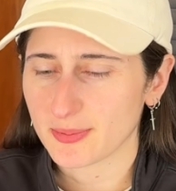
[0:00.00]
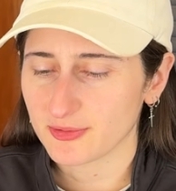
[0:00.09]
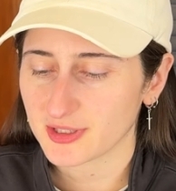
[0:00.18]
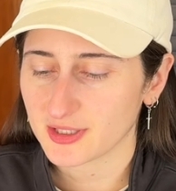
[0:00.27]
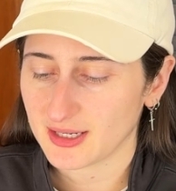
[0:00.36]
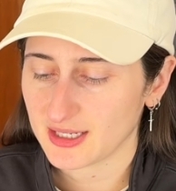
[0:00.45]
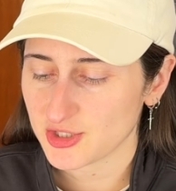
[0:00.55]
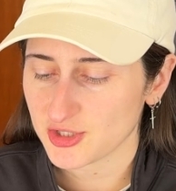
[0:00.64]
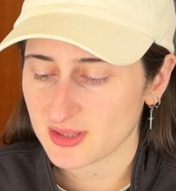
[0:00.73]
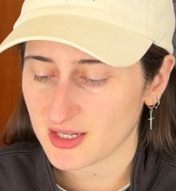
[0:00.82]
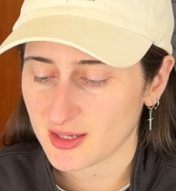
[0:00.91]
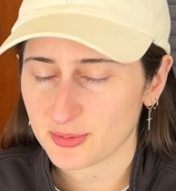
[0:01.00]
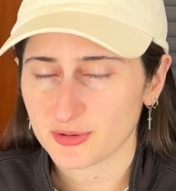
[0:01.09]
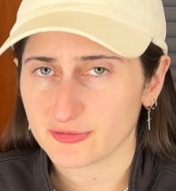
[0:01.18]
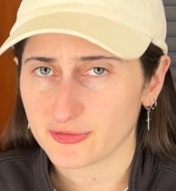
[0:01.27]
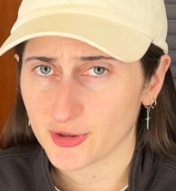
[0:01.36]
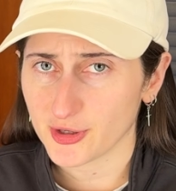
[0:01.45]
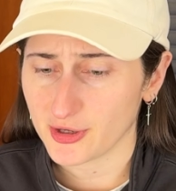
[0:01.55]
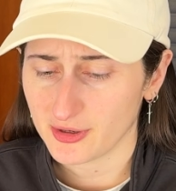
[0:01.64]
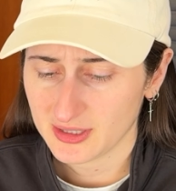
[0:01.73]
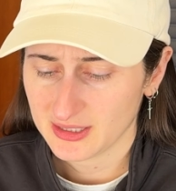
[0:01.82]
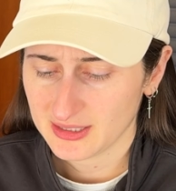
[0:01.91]
of it. I actually think I prefer
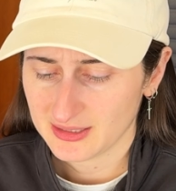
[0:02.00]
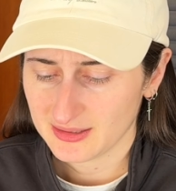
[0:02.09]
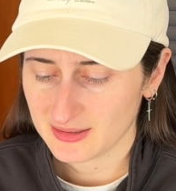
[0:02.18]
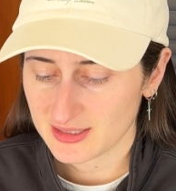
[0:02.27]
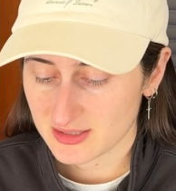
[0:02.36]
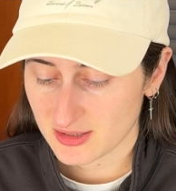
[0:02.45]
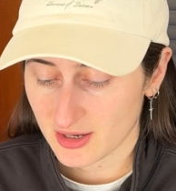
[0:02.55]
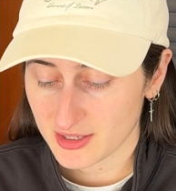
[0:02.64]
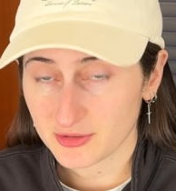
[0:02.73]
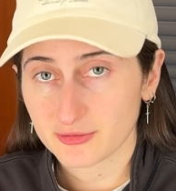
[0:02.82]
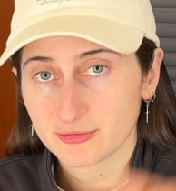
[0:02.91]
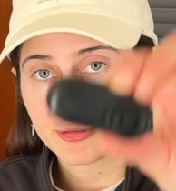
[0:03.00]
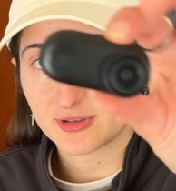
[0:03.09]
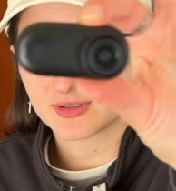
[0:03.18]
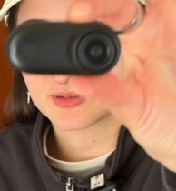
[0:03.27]
this kind of,